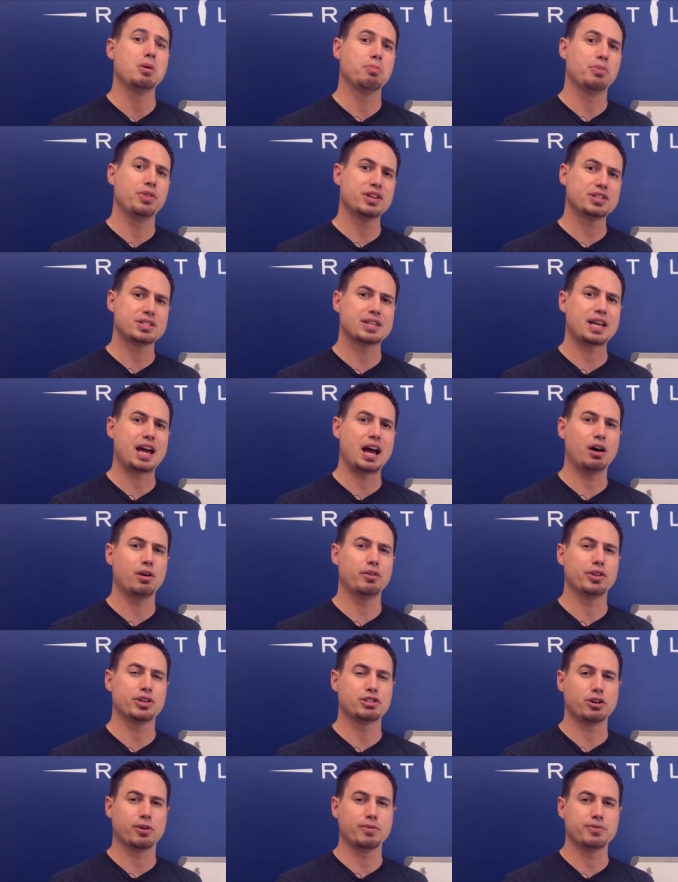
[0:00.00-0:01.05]
But this is how
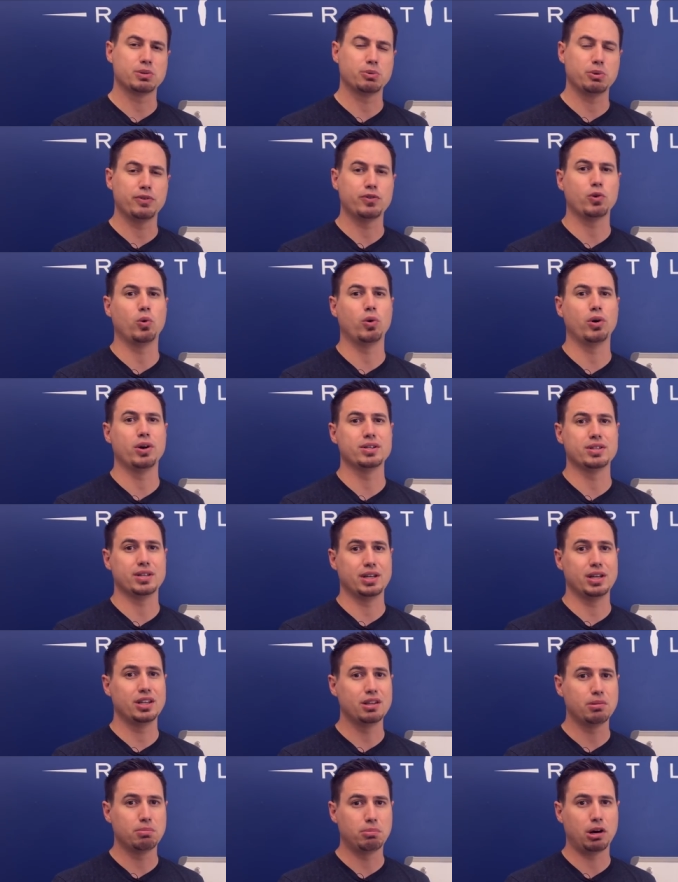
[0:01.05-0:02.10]
the terms that we've coined
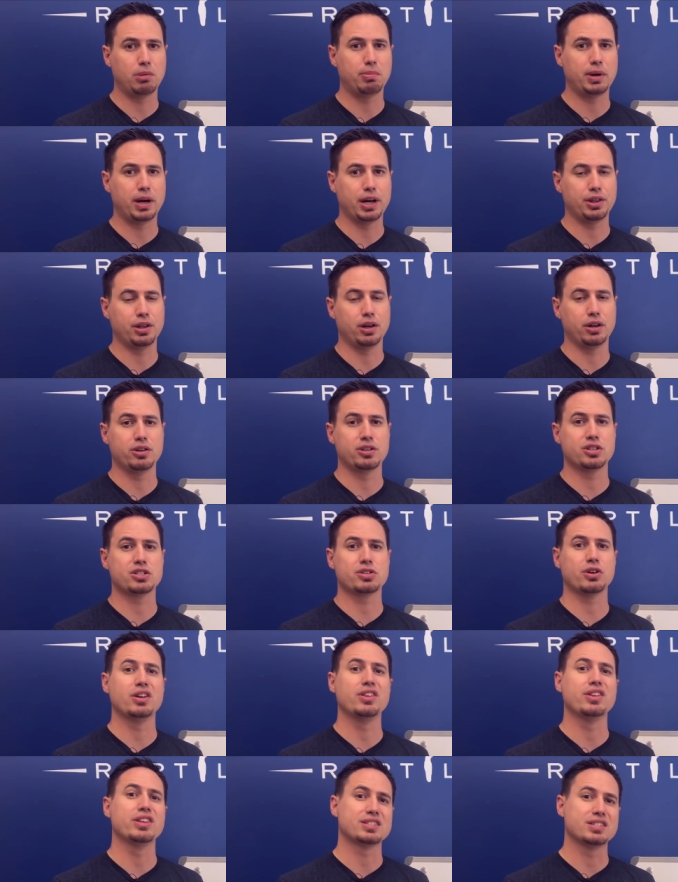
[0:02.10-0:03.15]
in the ball python
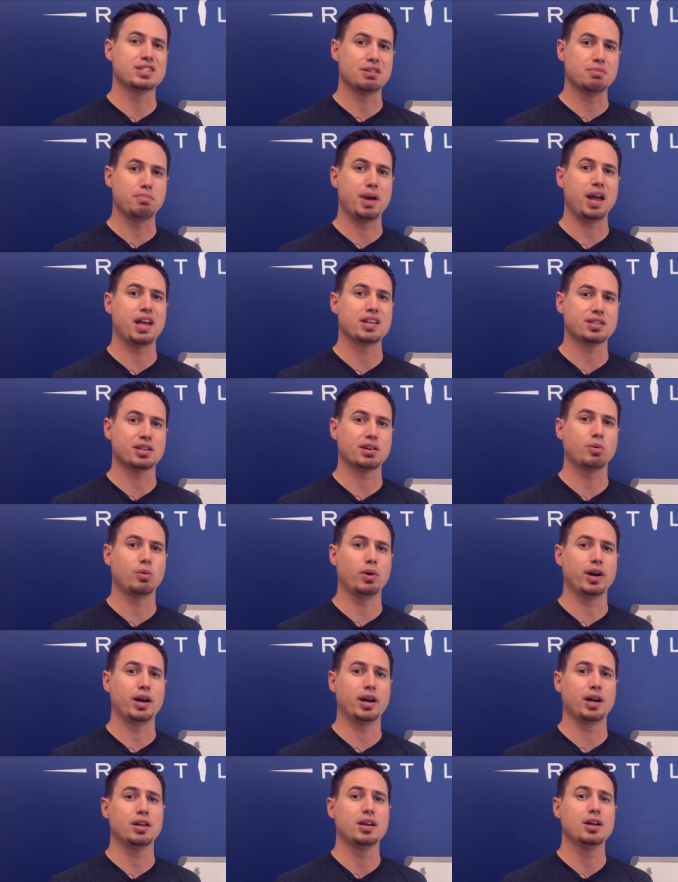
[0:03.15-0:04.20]
industry, and this is the basic
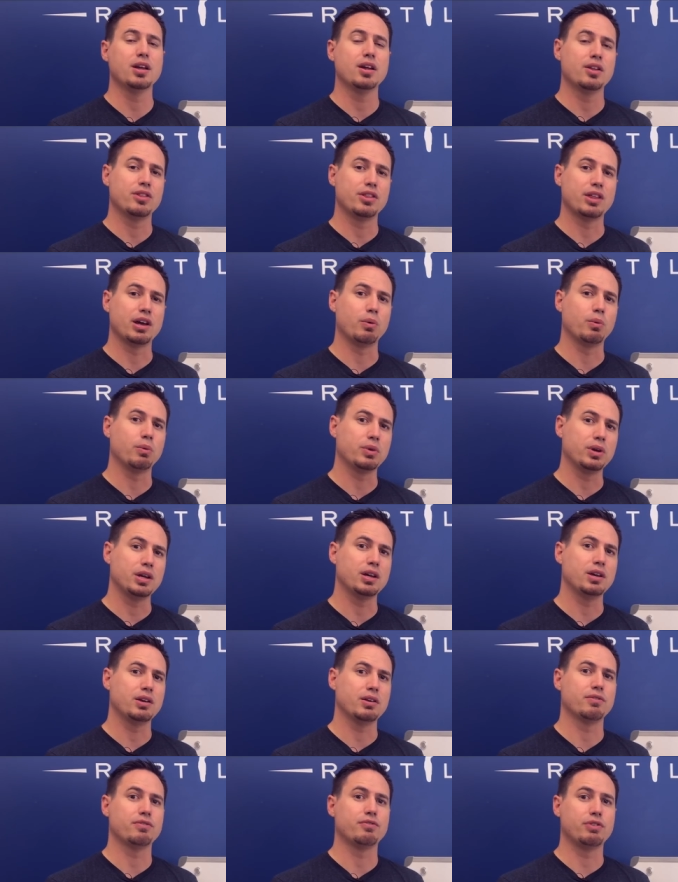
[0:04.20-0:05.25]
way that
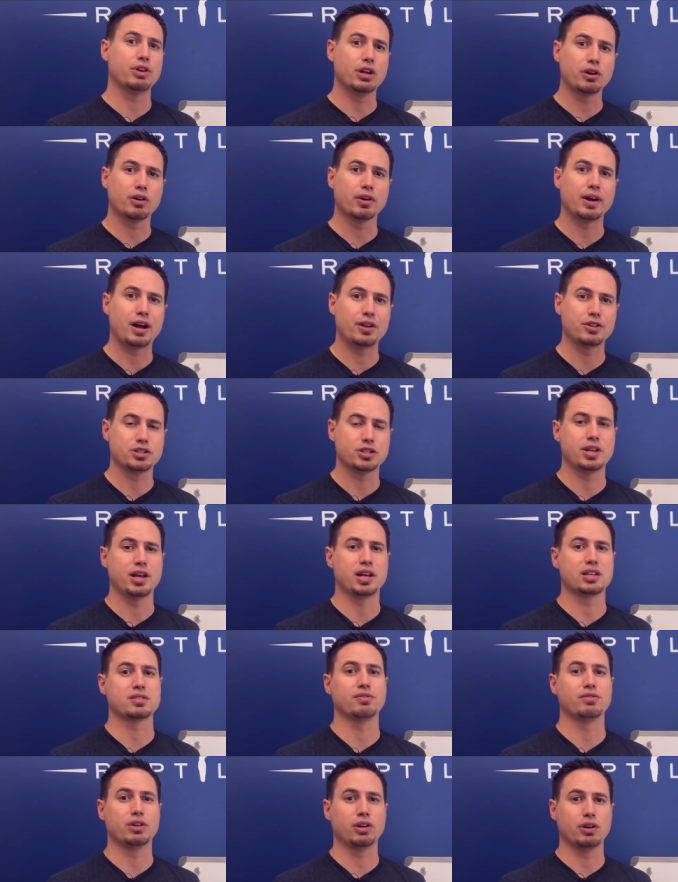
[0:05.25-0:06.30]
we figure out
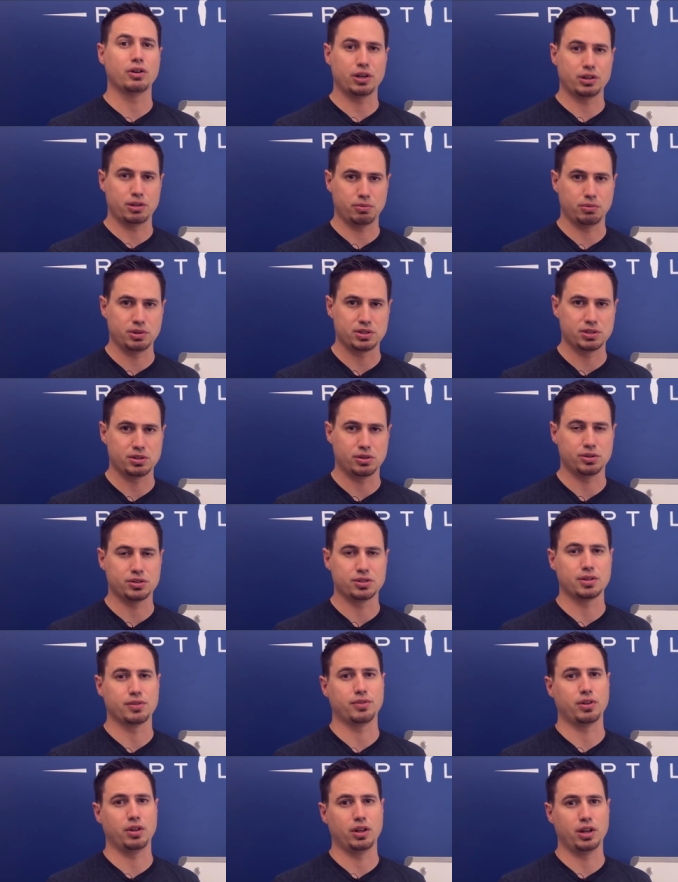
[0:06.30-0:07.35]
genetics and figure out the results
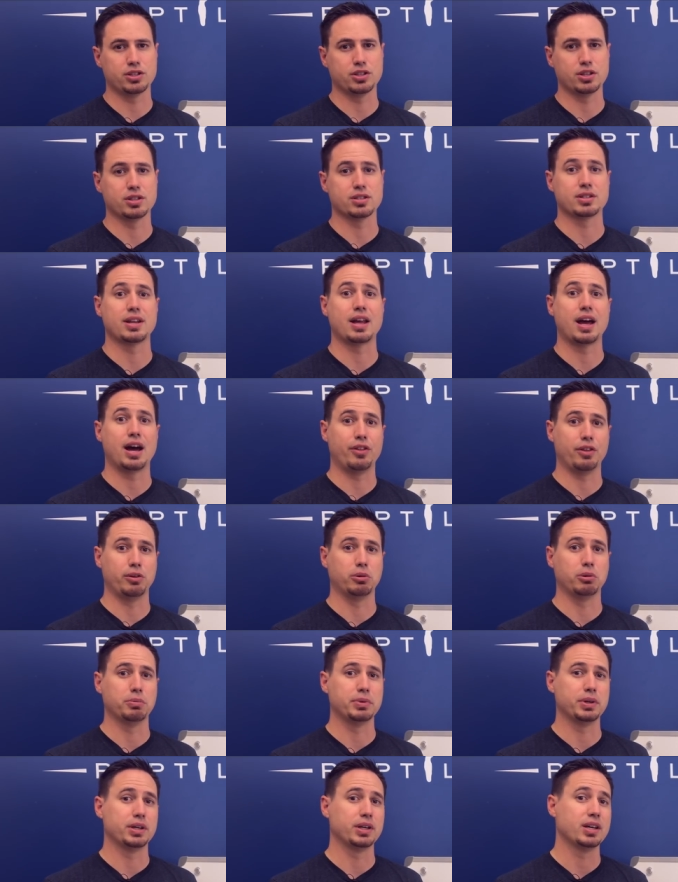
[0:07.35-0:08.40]
of clutches and how they will
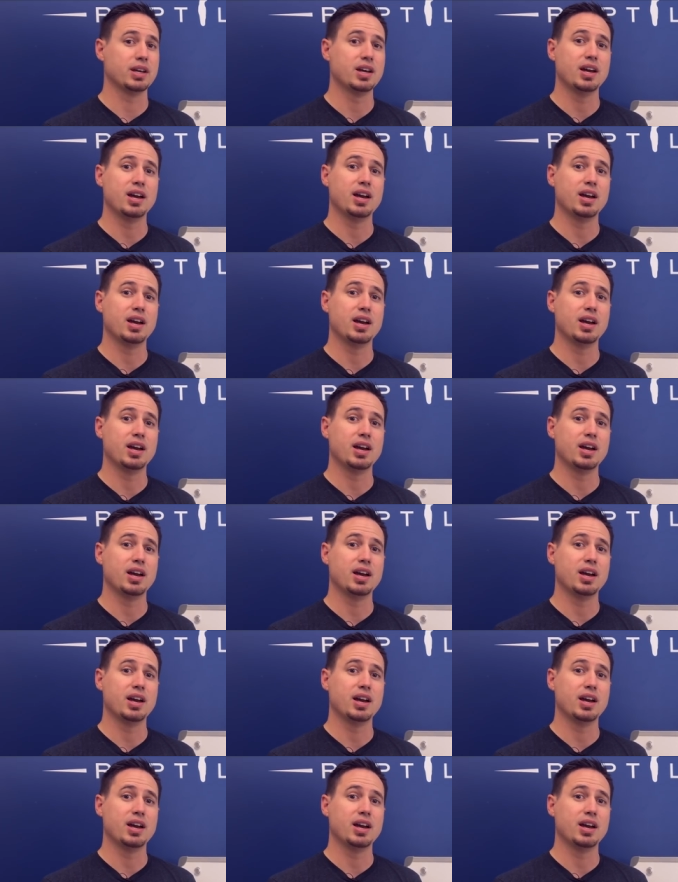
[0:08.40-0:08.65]
be.